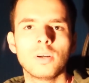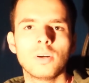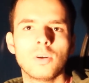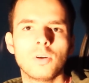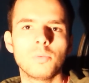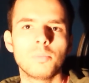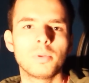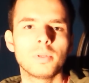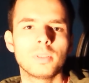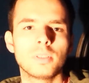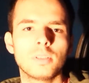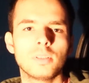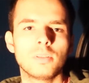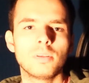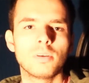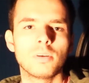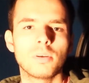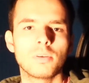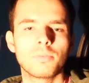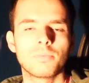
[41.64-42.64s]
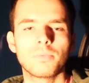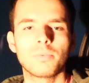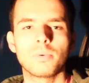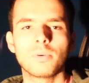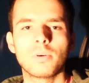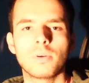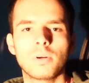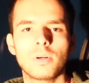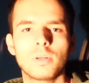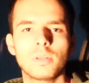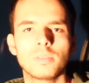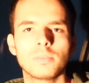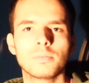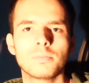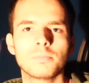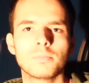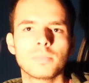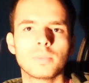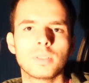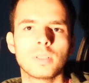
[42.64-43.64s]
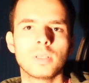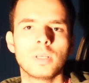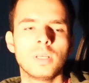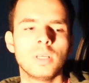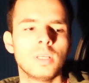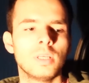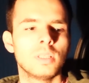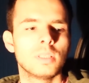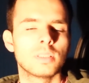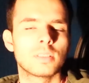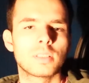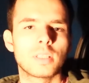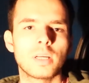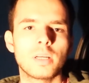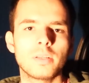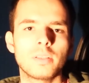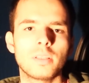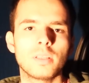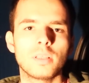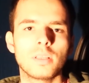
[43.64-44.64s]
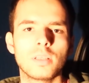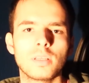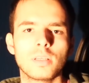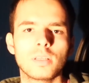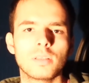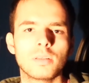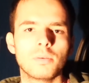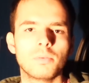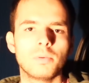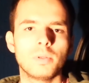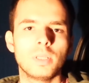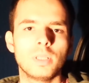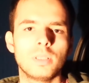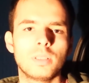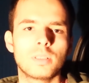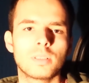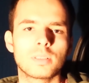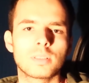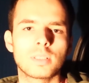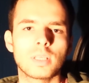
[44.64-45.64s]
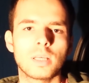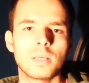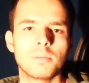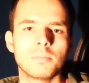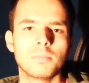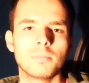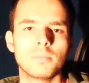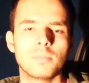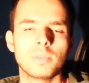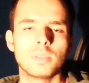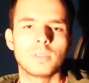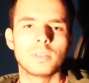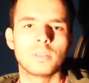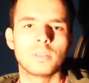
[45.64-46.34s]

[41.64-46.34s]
opened the door for starting with some